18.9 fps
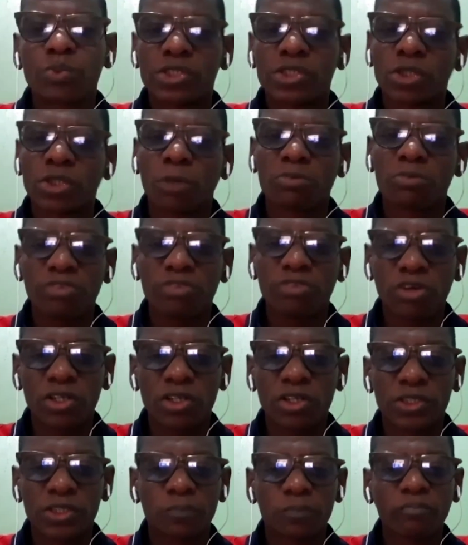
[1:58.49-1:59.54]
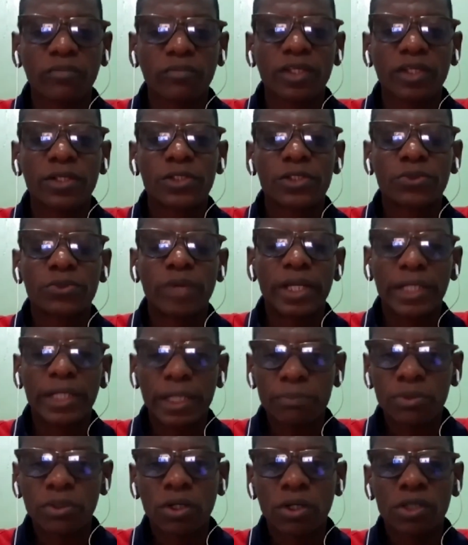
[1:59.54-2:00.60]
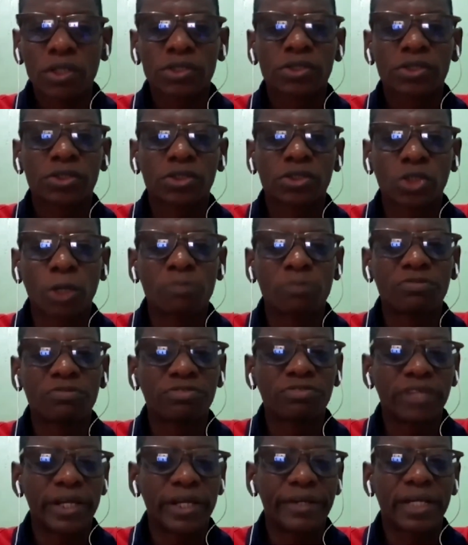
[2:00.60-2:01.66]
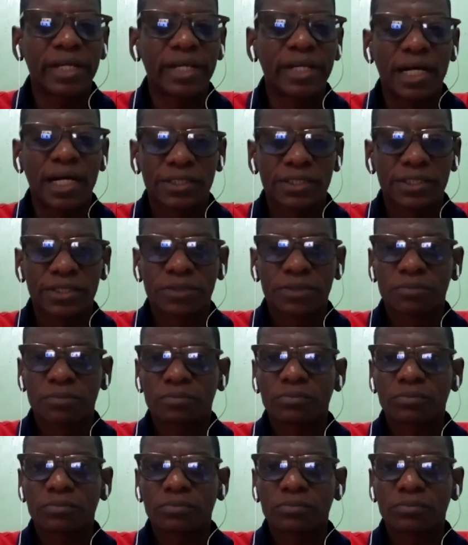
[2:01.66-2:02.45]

some funds to enable us to stop flaring gas.